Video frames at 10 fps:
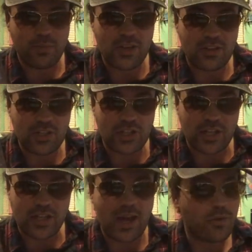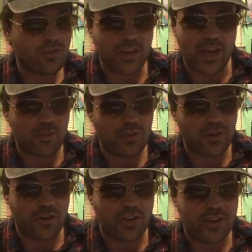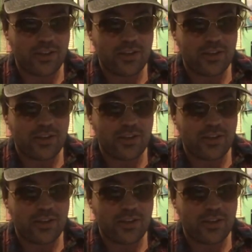piece of shit. I would say I'm sorry.